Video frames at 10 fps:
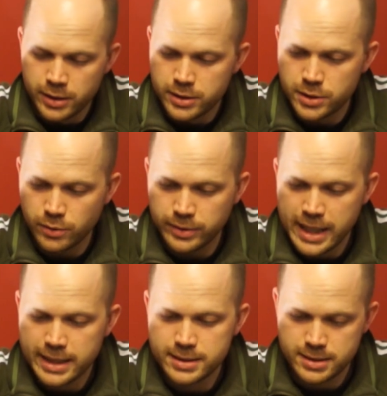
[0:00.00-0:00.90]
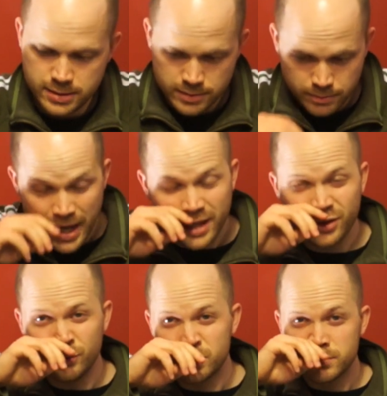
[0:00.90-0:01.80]
So that's bad
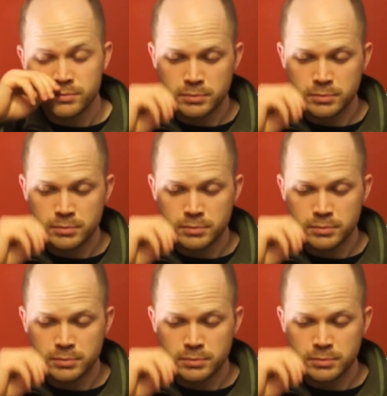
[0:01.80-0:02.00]
news.